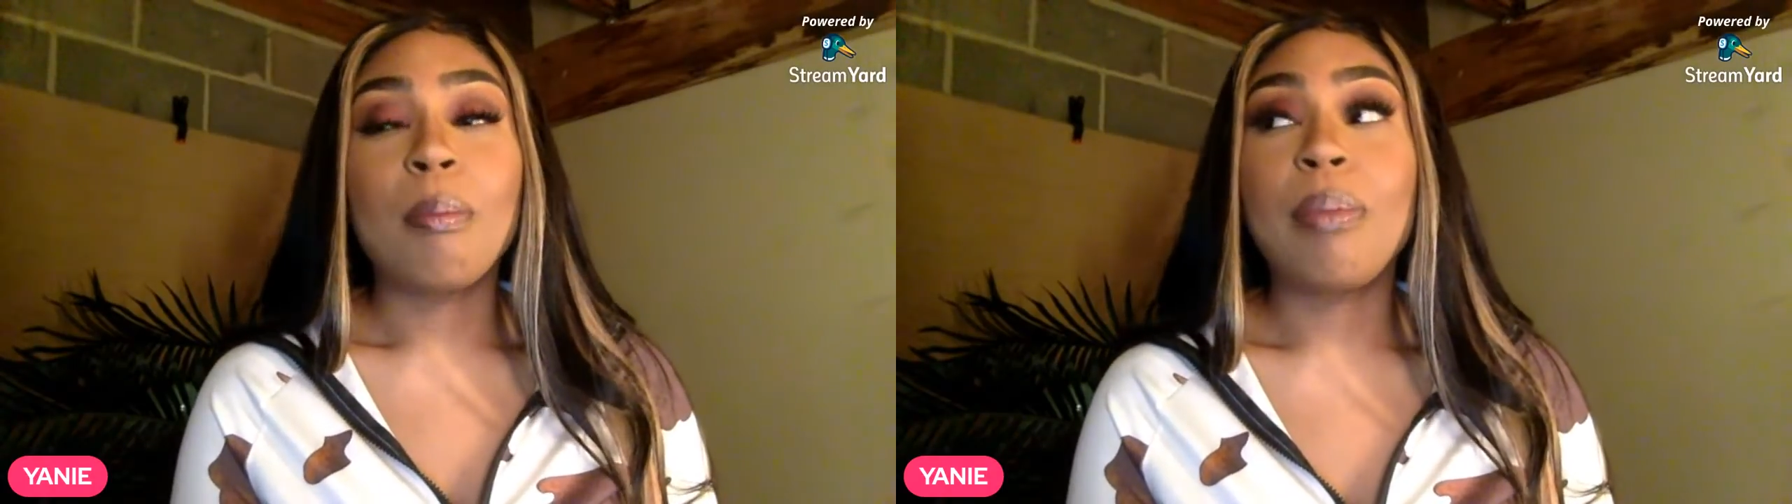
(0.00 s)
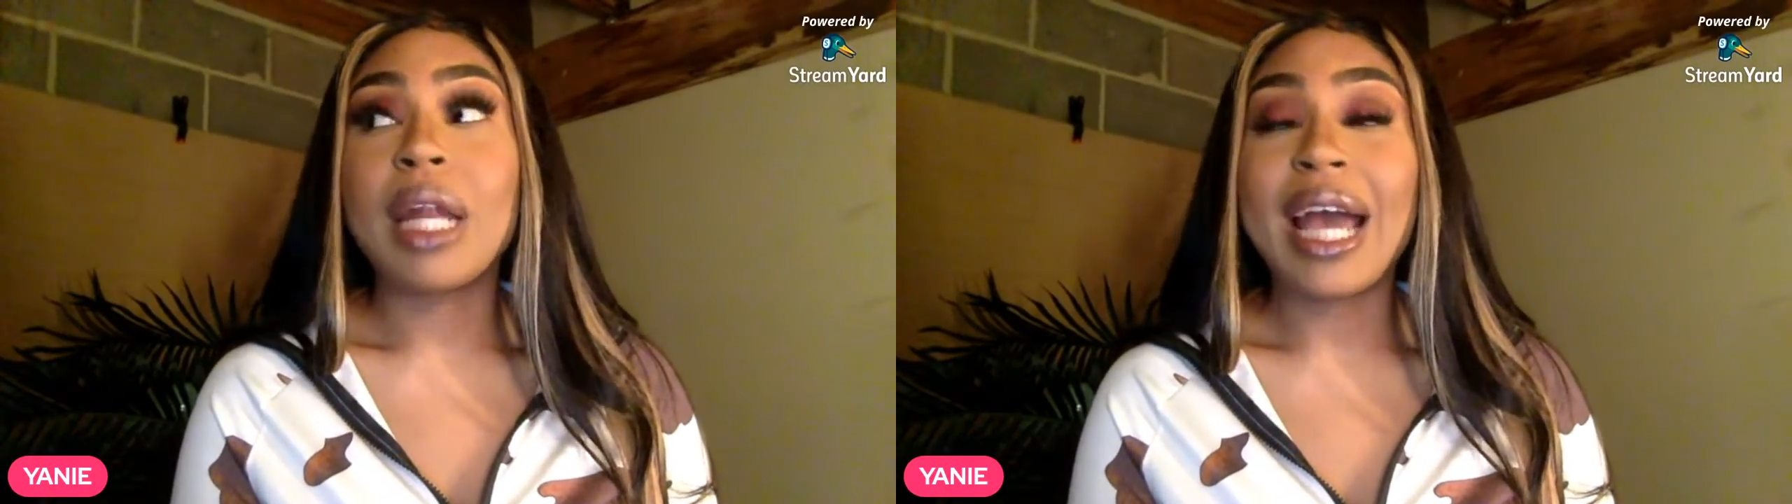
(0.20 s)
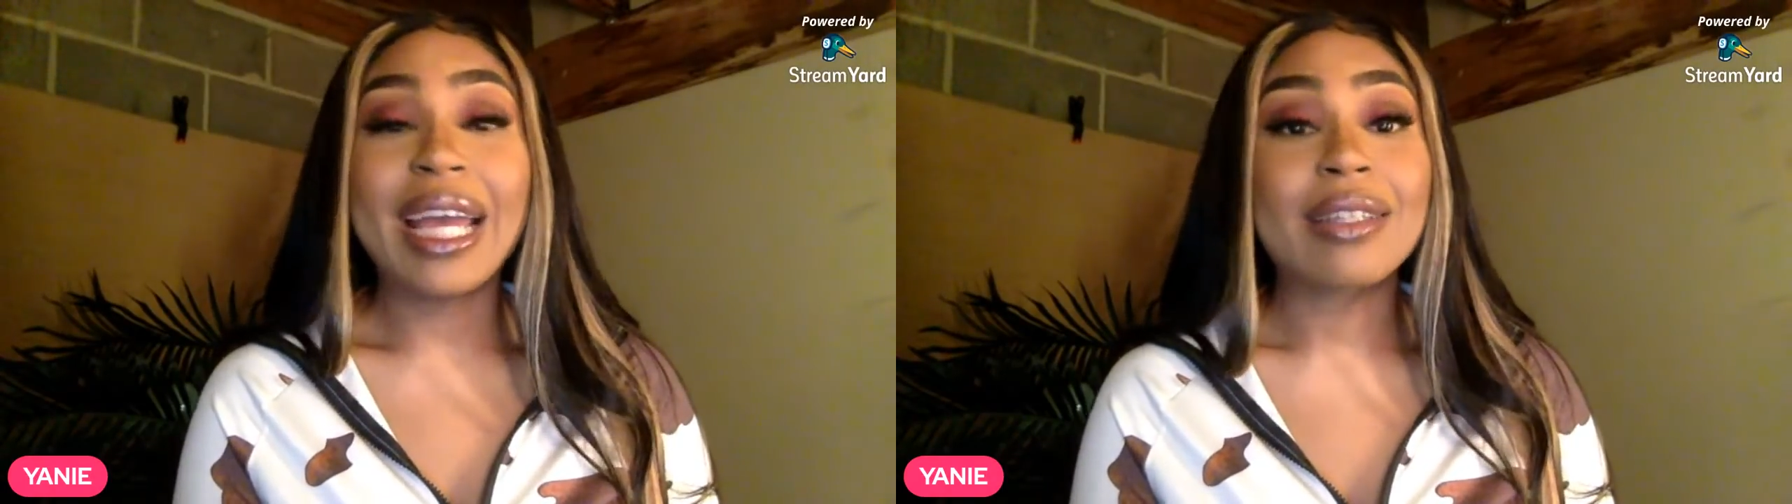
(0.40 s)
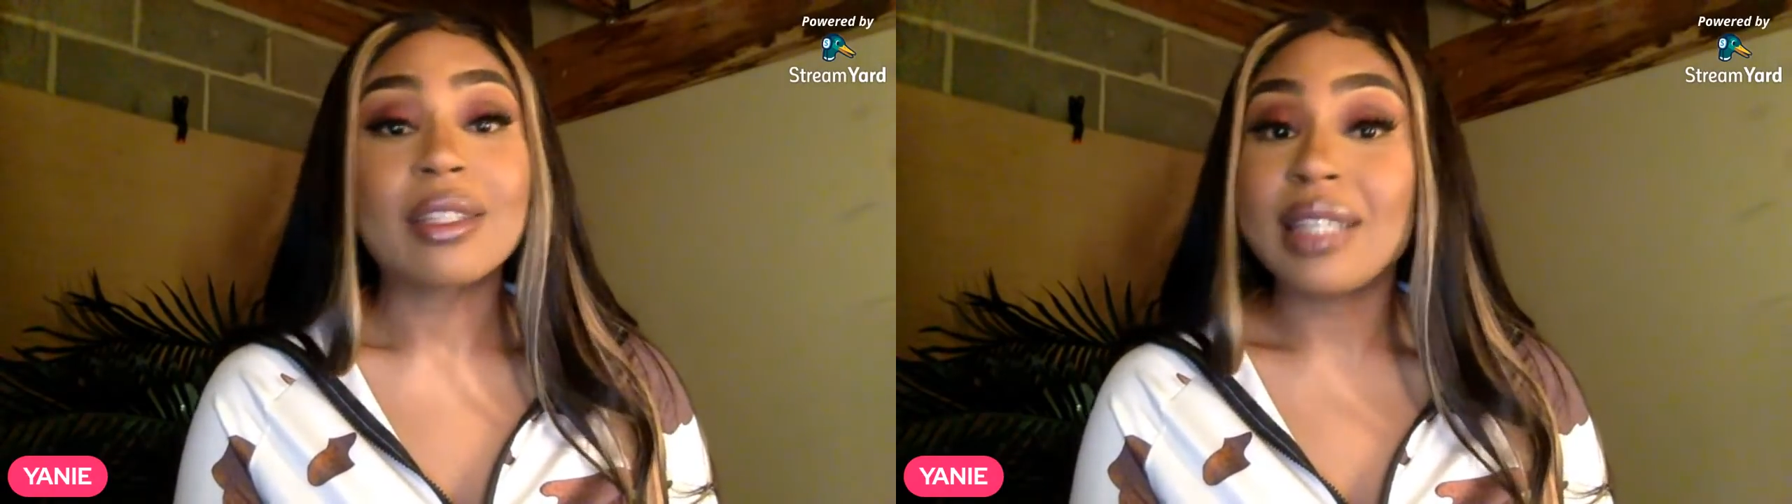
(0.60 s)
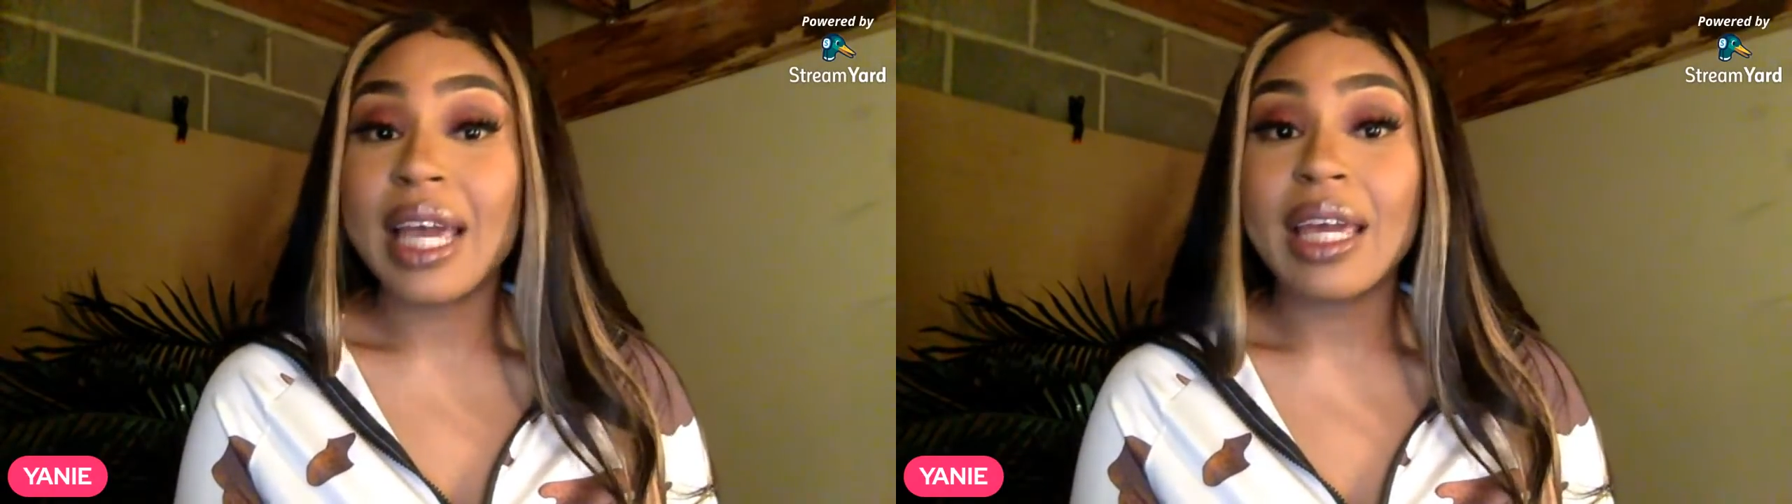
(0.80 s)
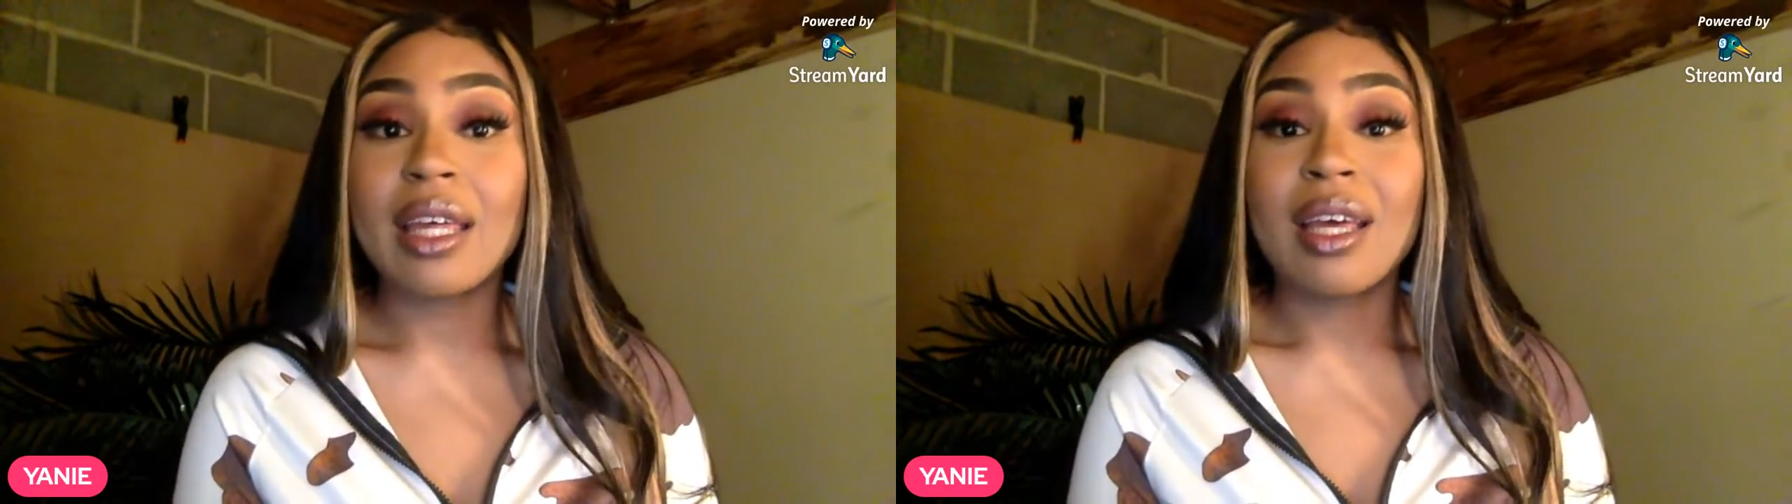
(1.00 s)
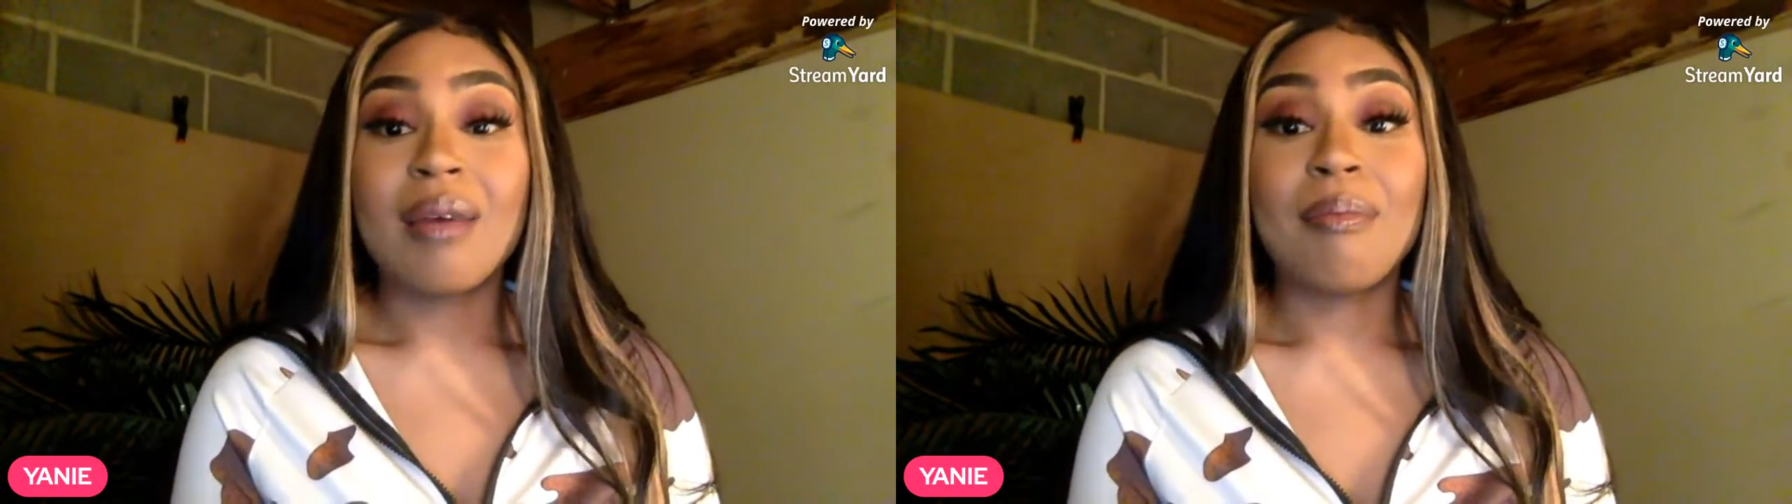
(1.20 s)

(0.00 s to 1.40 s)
But I hate to say it,